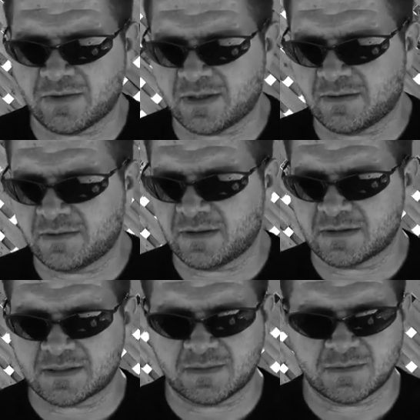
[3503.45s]
then
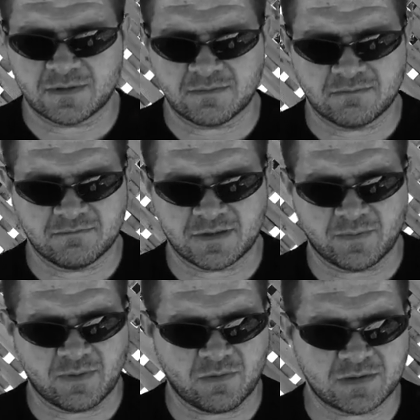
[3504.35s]
it seems
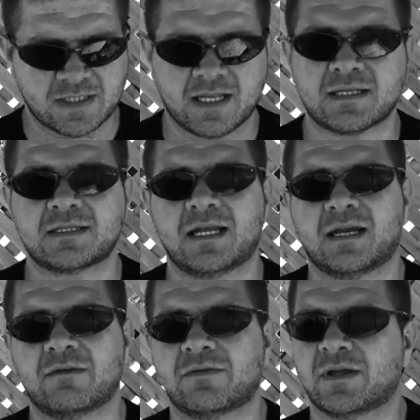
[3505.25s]
some people see that as a
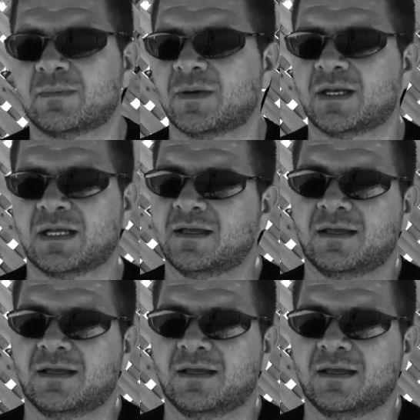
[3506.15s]
negative thing, but